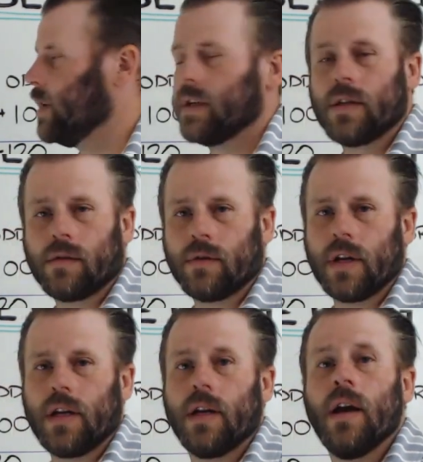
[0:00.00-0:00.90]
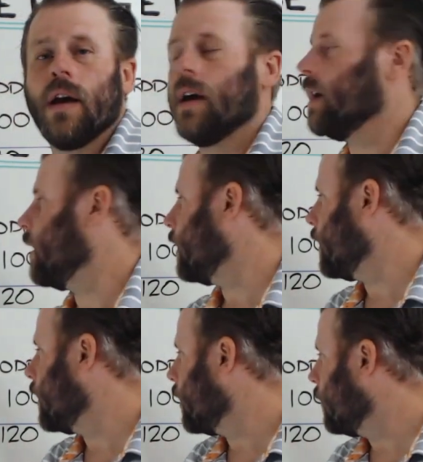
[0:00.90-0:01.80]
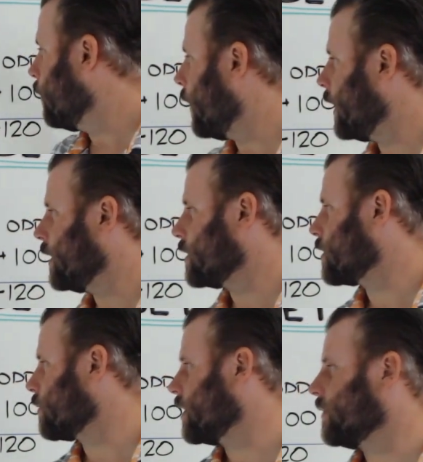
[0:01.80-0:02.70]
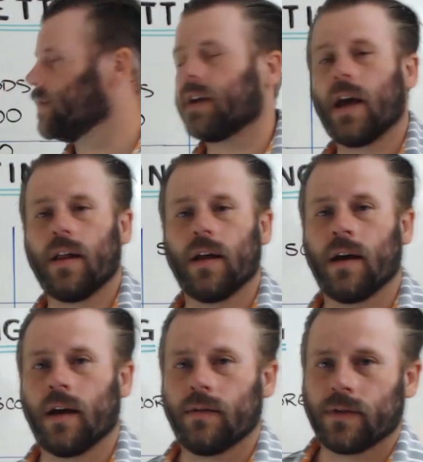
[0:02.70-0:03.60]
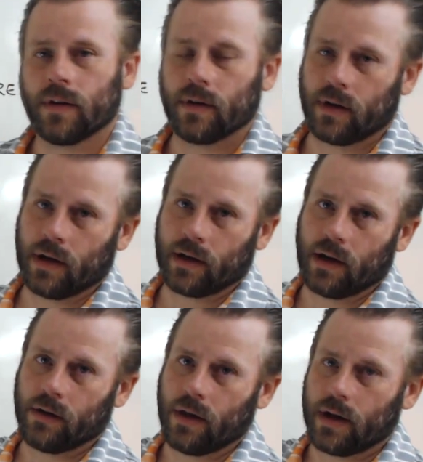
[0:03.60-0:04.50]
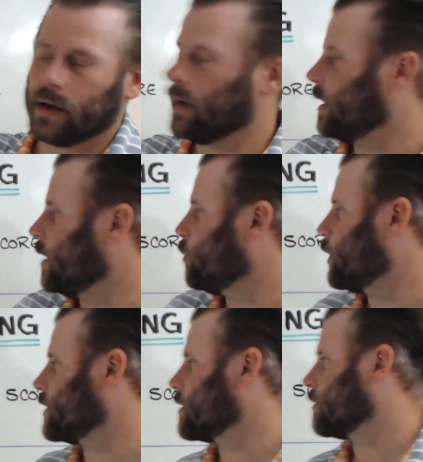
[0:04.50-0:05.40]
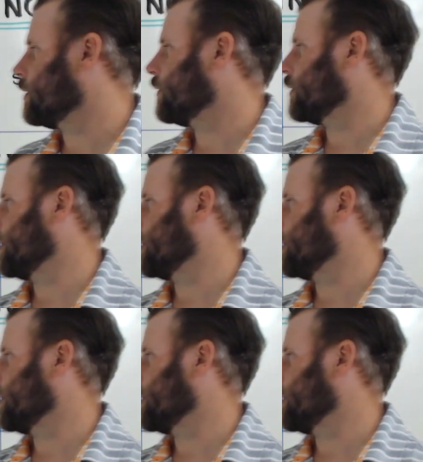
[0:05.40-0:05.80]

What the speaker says: +3, -3 for Carolina and +3 for